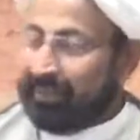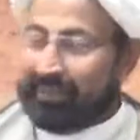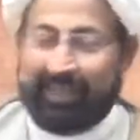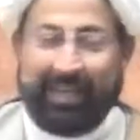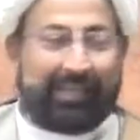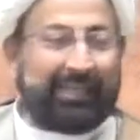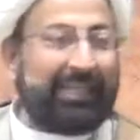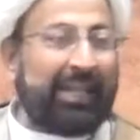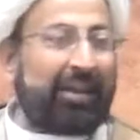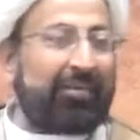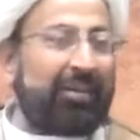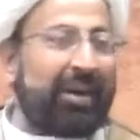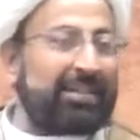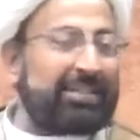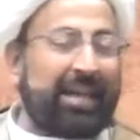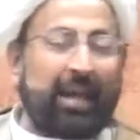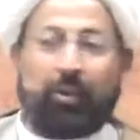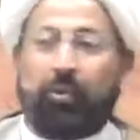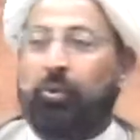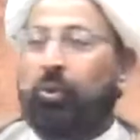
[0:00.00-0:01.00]
that there
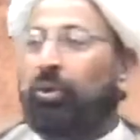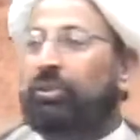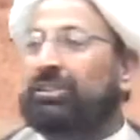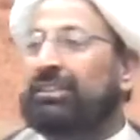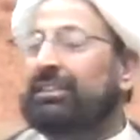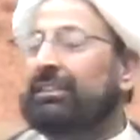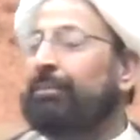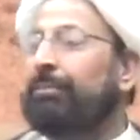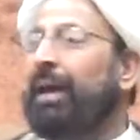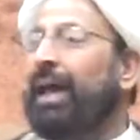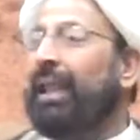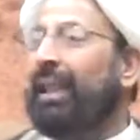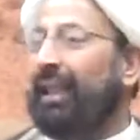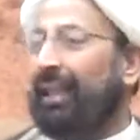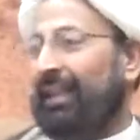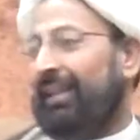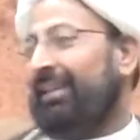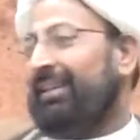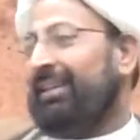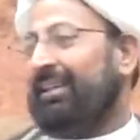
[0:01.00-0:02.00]
was a good
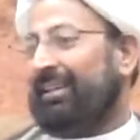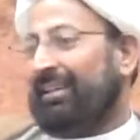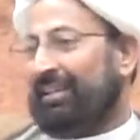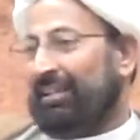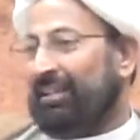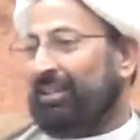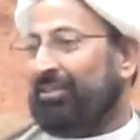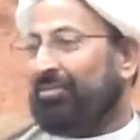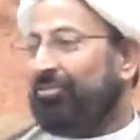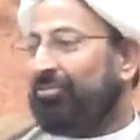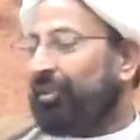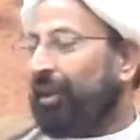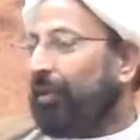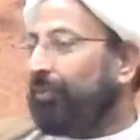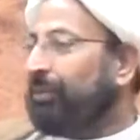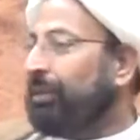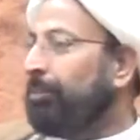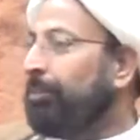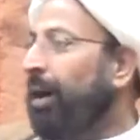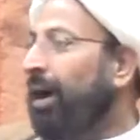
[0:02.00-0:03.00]
smell
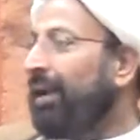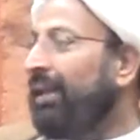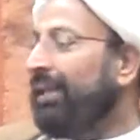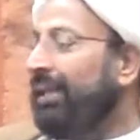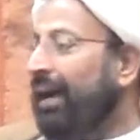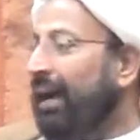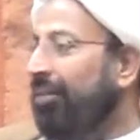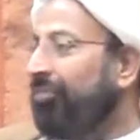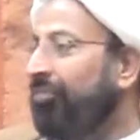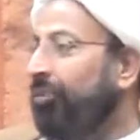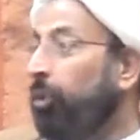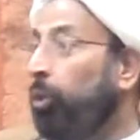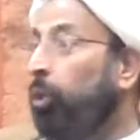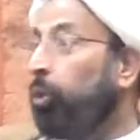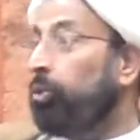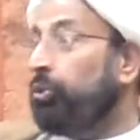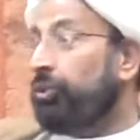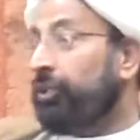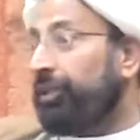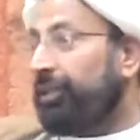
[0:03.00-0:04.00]
from the body of
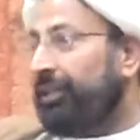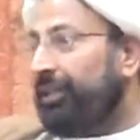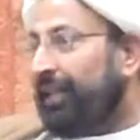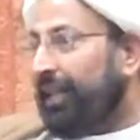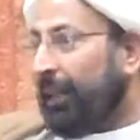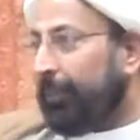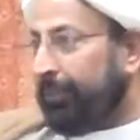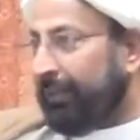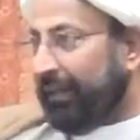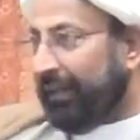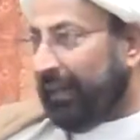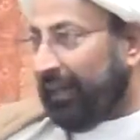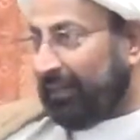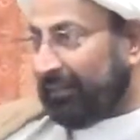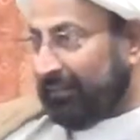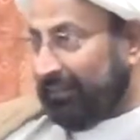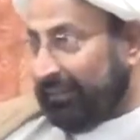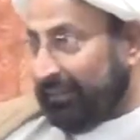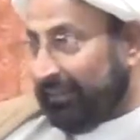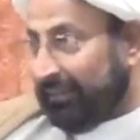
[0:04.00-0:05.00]
Hujr ibn
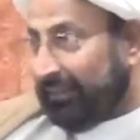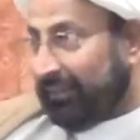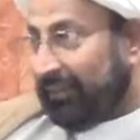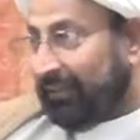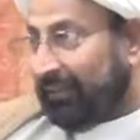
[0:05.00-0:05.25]
Adi